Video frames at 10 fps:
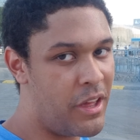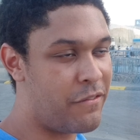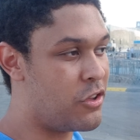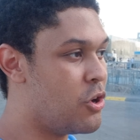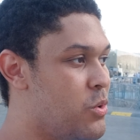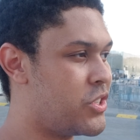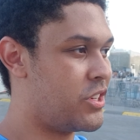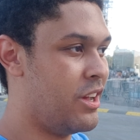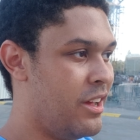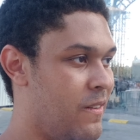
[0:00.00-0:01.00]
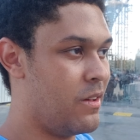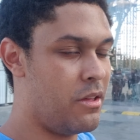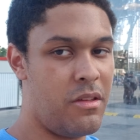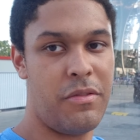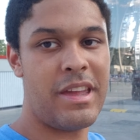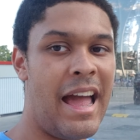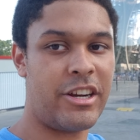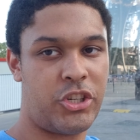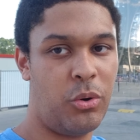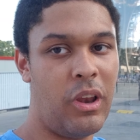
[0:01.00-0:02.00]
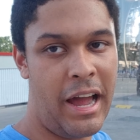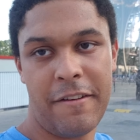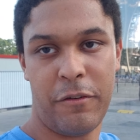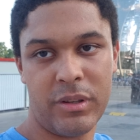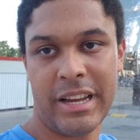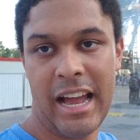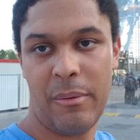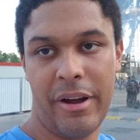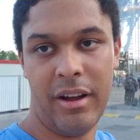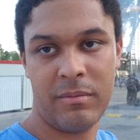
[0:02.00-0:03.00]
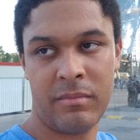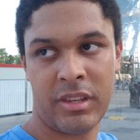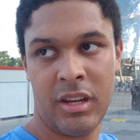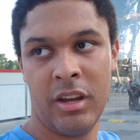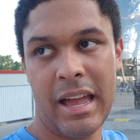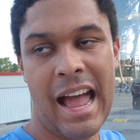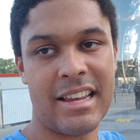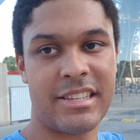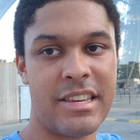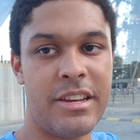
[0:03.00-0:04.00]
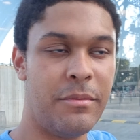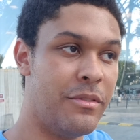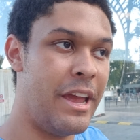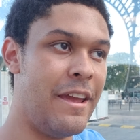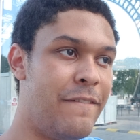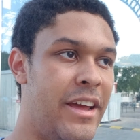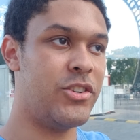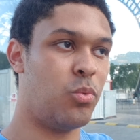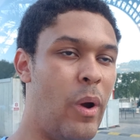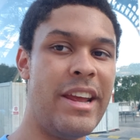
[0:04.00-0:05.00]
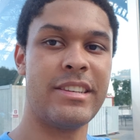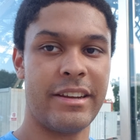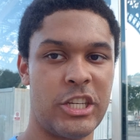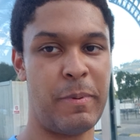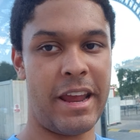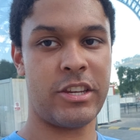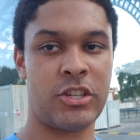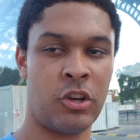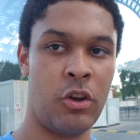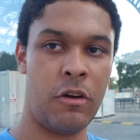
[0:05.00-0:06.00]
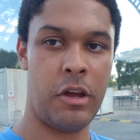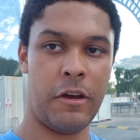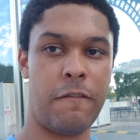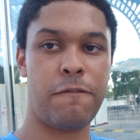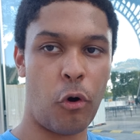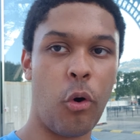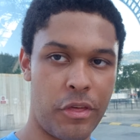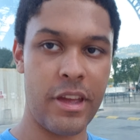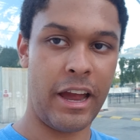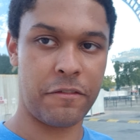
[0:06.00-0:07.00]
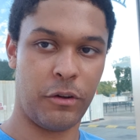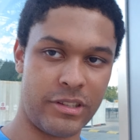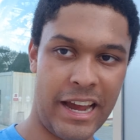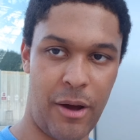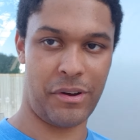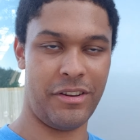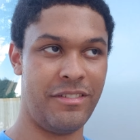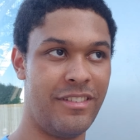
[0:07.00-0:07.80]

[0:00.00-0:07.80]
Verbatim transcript: They've used the actual Eiffel Tower as the event waiting space for the Eiffel Tower.